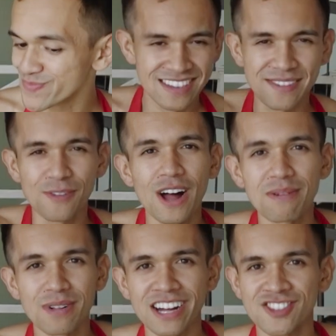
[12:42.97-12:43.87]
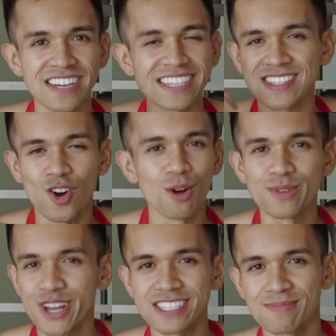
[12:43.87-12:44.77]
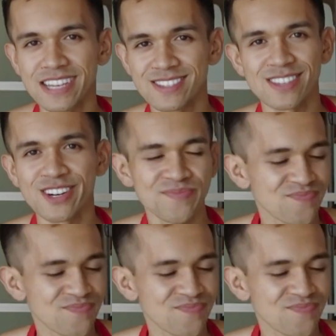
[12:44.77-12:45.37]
Sinful Apple, actually. I think it's the caramel sauce that makes it though.